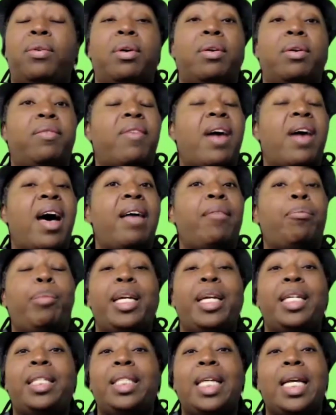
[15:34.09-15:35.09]
four or five
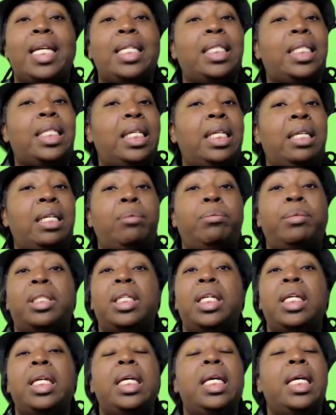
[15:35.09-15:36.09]
Big 10
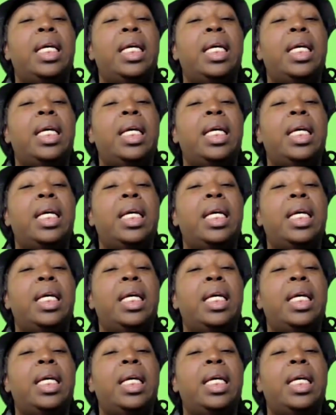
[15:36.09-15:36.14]
teams.